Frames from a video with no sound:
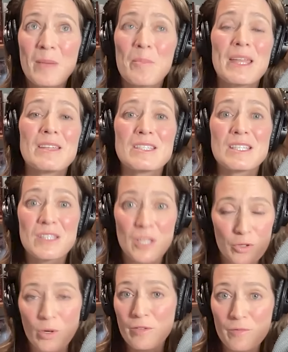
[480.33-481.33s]
But
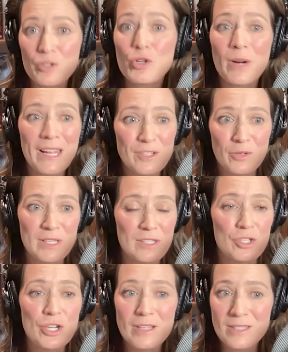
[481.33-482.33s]
the sort of short answer is
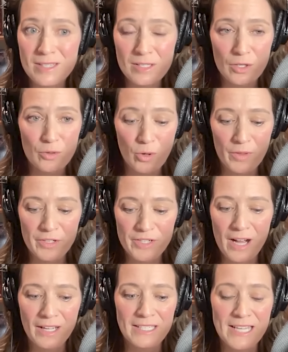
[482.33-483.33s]
the justices control their
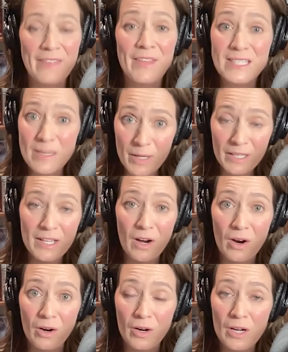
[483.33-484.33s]
docket and they typically
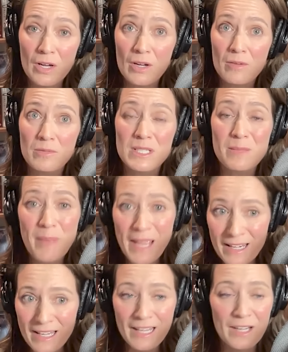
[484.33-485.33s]
are
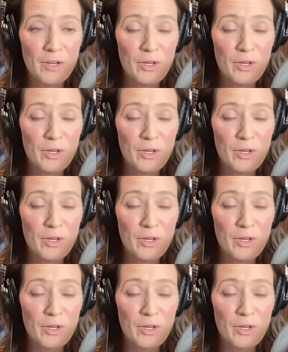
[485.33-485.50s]
debating and